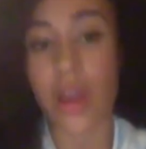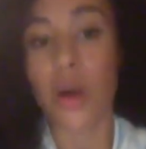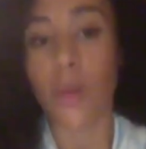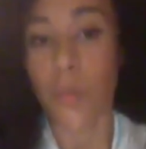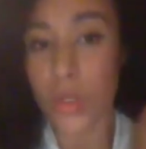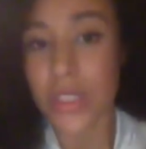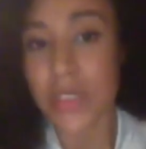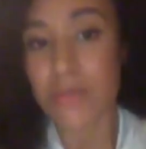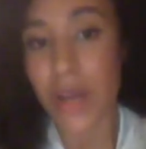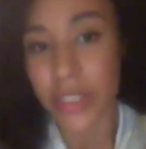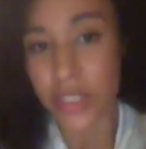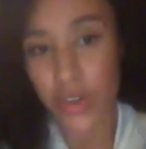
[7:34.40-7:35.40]
What is
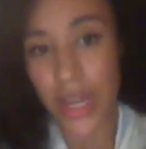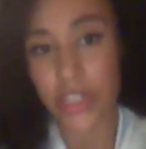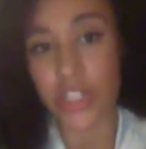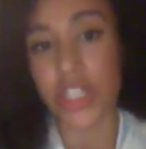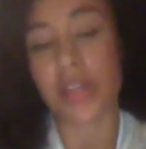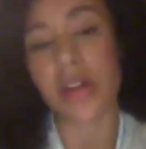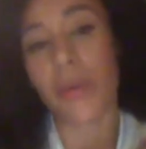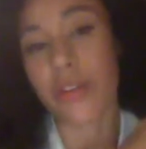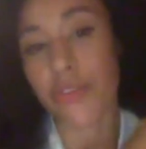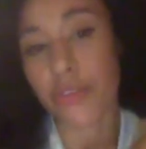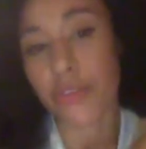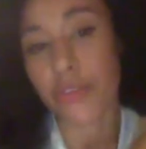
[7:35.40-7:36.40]
my strategy going
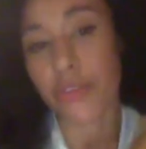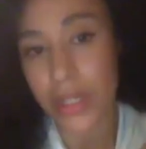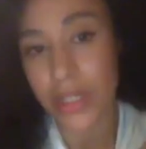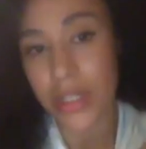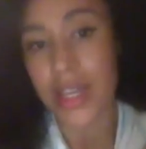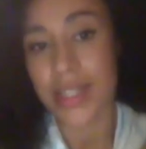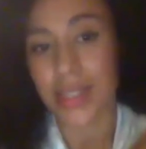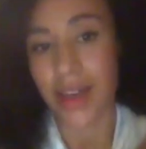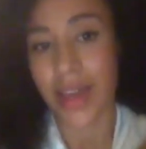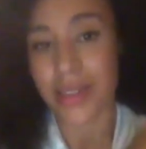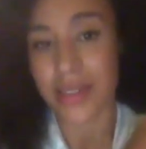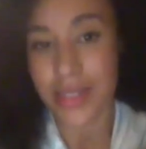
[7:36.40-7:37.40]
forward so that I
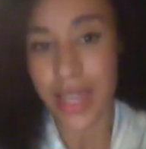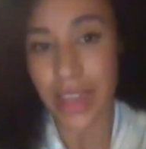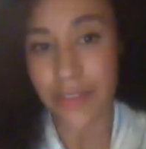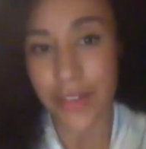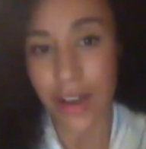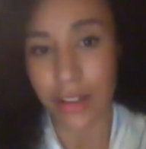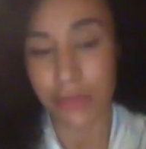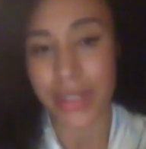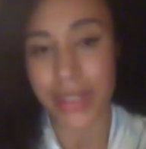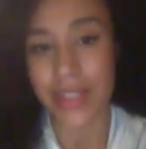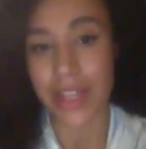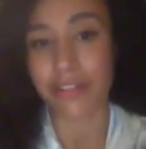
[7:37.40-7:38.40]
can safeguard
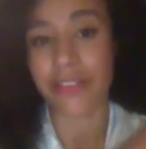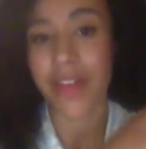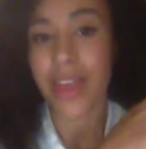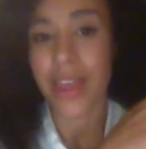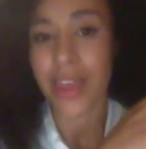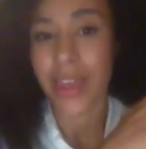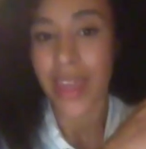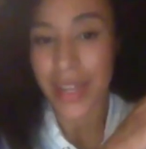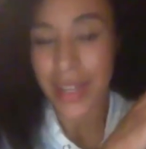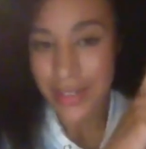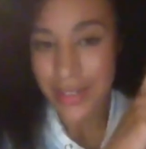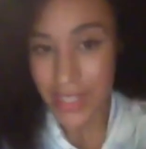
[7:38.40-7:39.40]
myself in
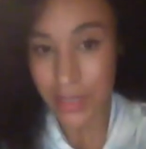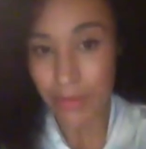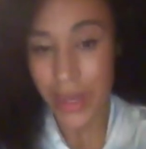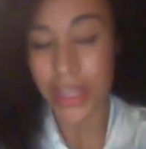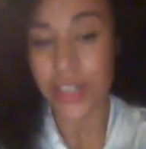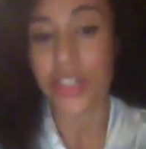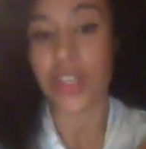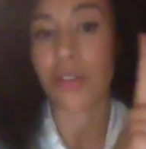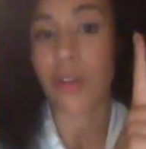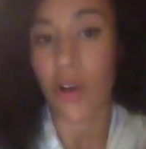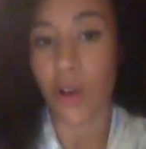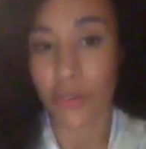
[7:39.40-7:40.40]
anticipation
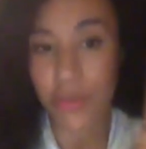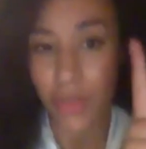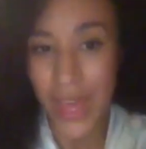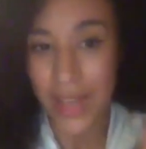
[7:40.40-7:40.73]
of that